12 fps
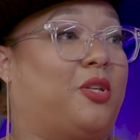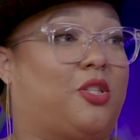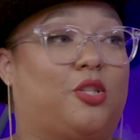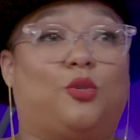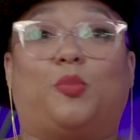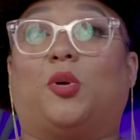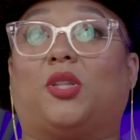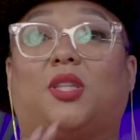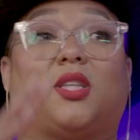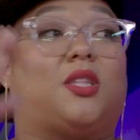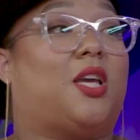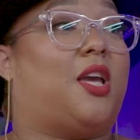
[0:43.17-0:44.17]
person who put
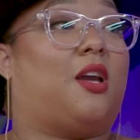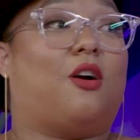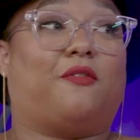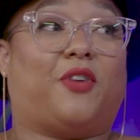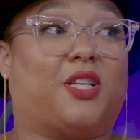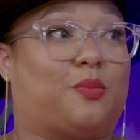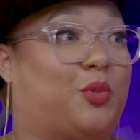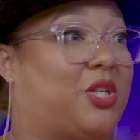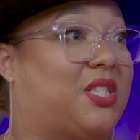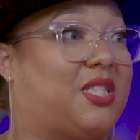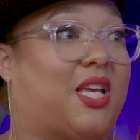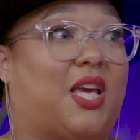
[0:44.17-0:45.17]
the thing on Facebook
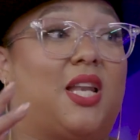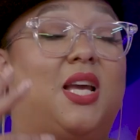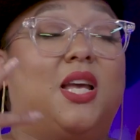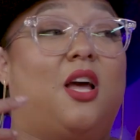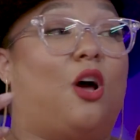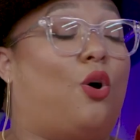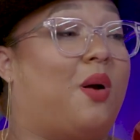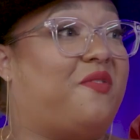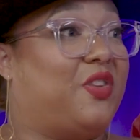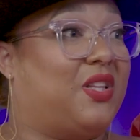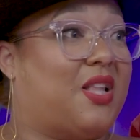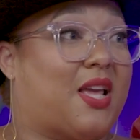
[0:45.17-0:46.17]
and said, oh, I'm
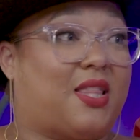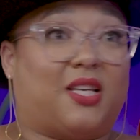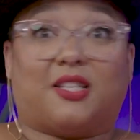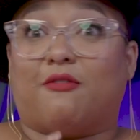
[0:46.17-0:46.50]
feeling like this.